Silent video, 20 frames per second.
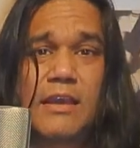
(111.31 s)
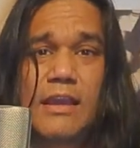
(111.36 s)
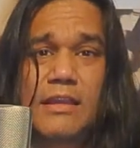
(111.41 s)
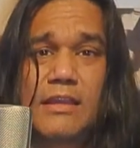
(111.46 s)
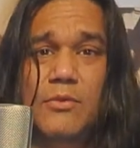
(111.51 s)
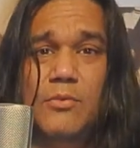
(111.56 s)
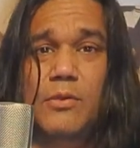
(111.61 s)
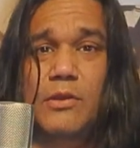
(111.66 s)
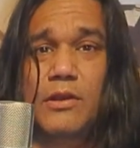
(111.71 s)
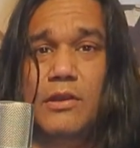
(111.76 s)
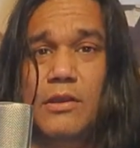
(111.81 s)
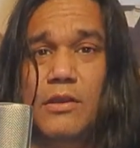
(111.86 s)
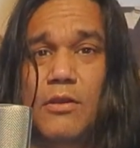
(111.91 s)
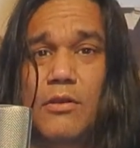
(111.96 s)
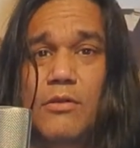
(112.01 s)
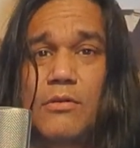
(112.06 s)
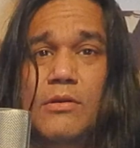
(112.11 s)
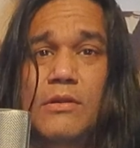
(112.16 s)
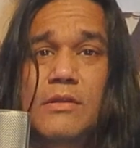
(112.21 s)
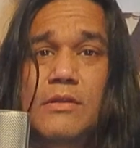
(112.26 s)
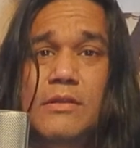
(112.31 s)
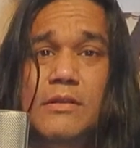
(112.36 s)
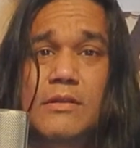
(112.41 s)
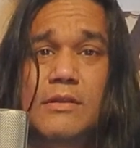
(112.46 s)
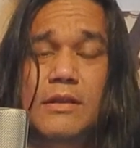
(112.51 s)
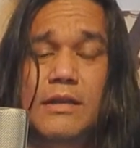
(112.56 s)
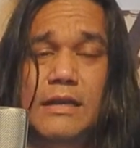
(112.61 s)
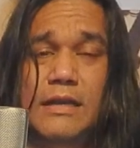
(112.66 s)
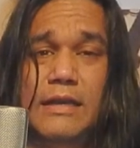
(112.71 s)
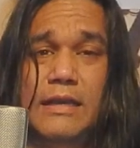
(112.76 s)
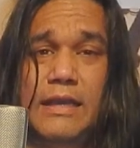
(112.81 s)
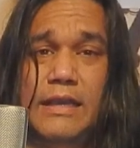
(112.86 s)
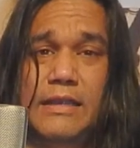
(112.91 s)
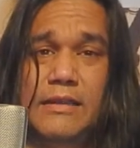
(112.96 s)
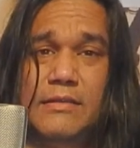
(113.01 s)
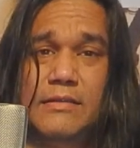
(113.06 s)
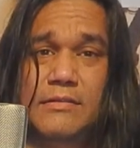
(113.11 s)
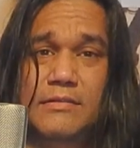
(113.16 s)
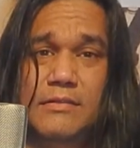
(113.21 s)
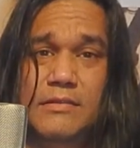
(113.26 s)
and then we're going to go
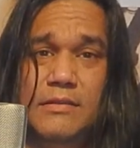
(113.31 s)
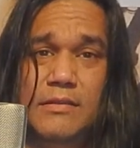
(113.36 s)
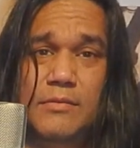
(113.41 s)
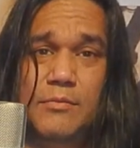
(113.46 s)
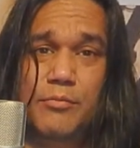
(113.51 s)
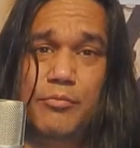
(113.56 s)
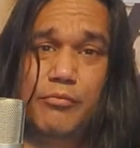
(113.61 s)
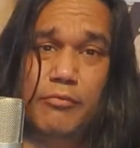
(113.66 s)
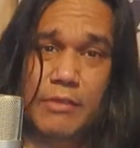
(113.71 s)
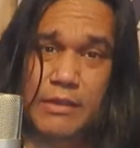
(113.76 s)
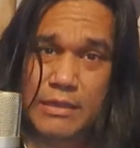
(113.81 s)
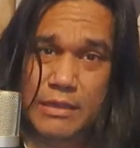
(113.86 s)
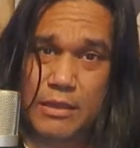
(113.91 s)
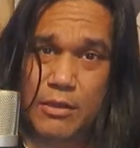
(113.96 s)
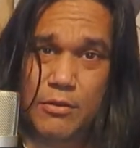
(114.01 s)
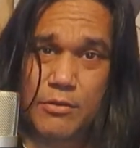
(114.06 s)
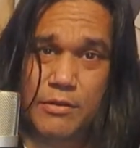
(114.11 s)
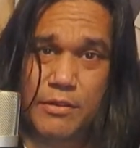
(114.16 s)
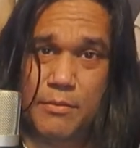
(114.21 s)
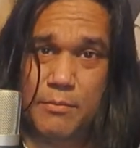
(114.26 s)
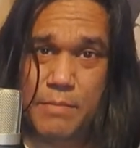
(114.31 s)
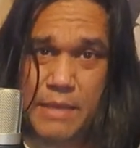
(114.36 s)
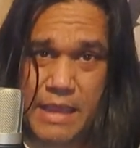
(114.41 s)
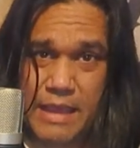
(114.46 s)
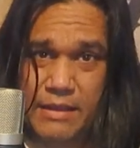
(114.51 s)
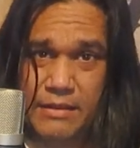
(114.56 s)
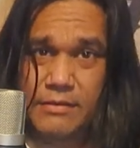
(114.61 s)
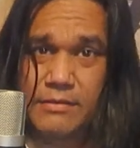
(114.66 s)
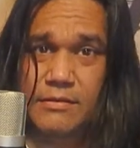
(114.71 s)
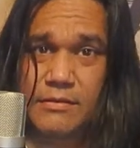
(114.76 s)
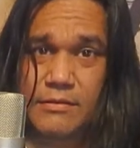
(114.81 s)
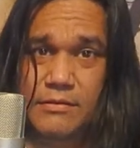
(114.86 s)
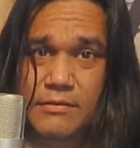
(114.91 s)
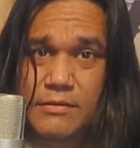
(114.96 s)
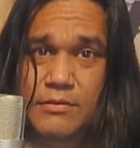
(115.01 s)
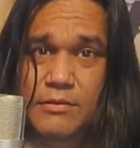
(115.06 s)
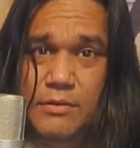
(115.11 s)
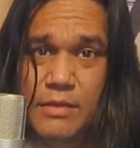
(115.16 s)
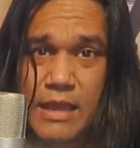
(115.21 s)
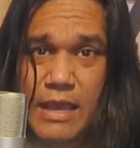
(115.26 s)
and preload the bend
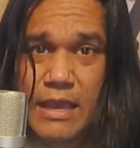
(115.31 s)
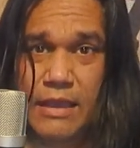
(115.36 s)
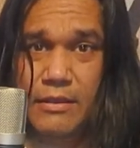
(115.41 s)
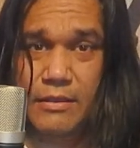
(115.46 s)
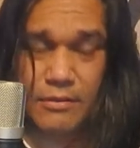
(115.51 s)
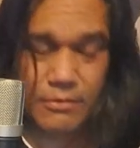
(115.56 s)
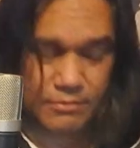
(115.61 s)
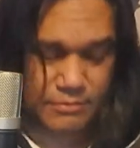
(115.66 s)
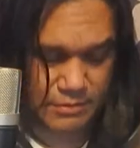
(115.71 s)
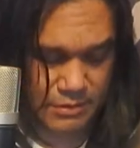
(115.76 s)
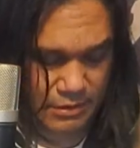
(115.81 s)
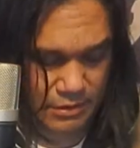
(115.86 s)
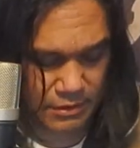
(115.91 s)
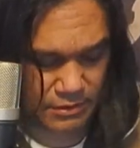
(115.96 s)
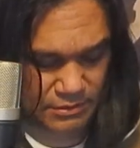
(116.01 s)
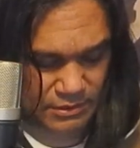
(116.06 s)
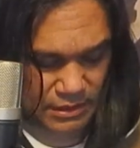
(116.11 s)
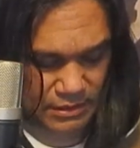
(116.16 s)
to do the echo. It looks